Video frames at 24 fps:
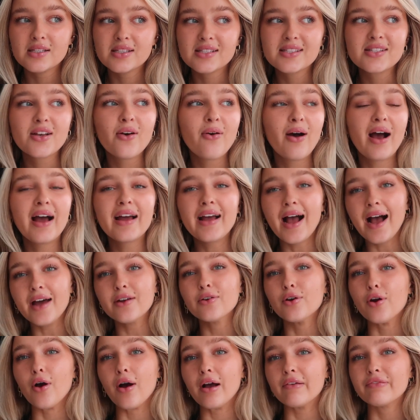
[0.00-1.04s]
So I
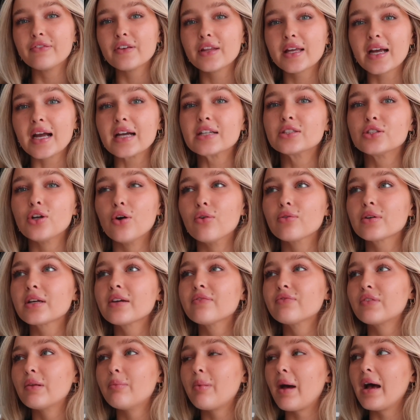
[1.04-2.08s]
don't know, I feel like I don't
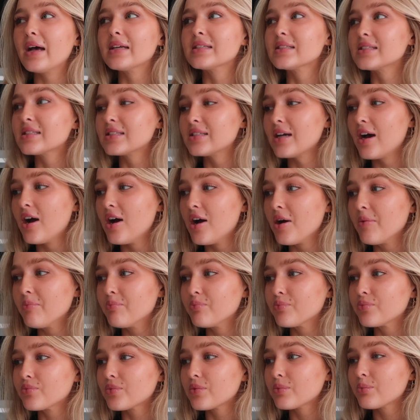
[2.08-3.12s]
give the best,
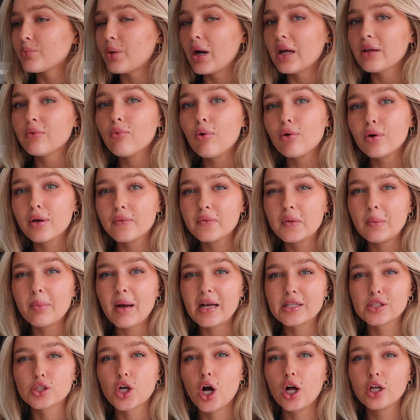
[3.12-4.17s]
probably won't give the
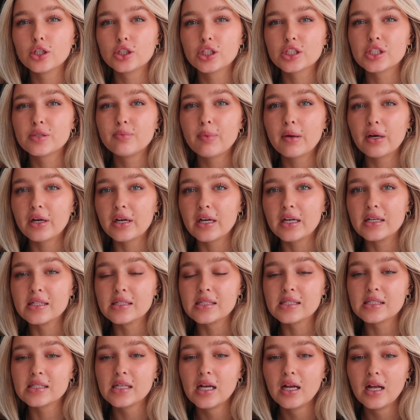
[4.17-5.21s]
best college
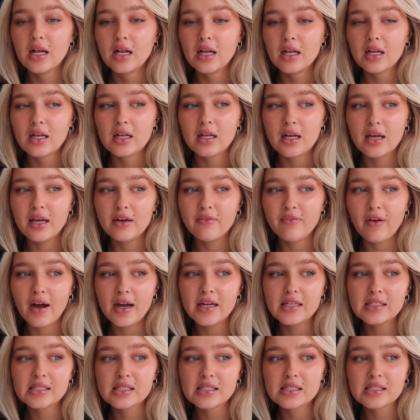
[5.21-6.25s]
experience
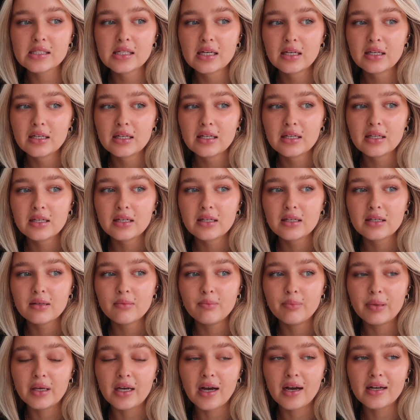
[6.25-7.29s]
advice
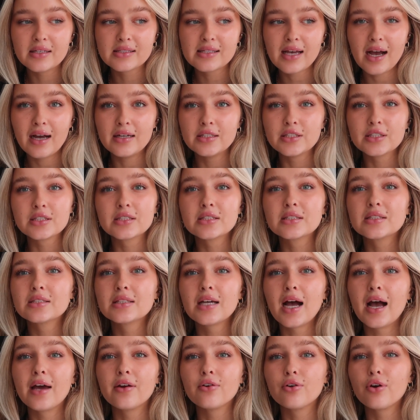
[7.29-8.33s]
because
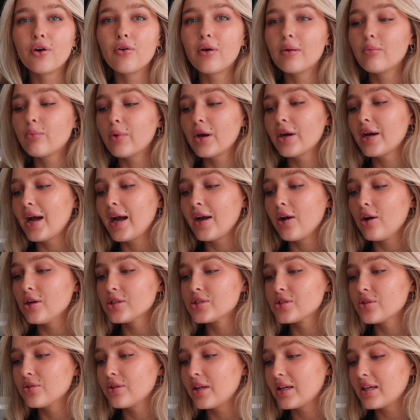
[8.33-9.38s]
I don't know, I'm weird. I
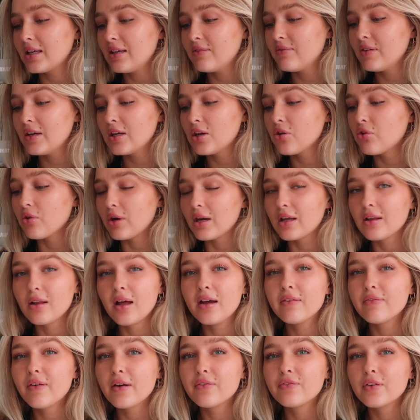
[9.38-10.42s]
also like, even in Greek
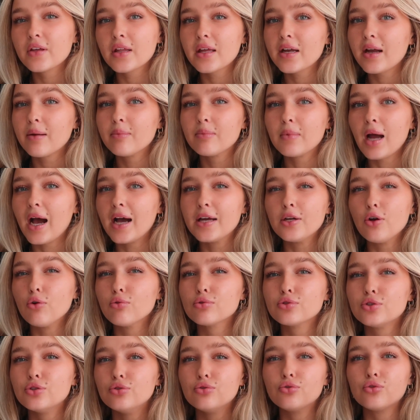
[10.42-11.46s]
life, I feel like I
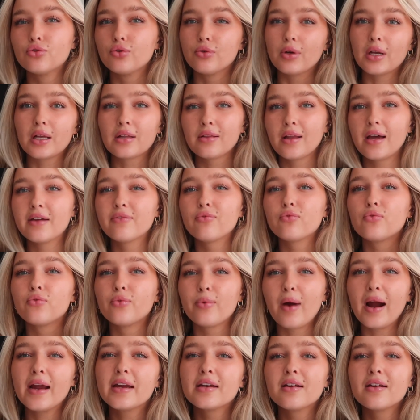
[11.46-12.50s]
don't do Greek life
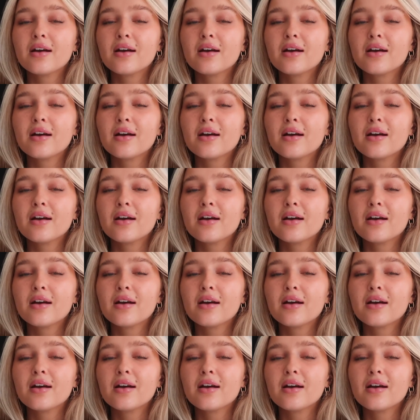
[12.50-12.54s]
right.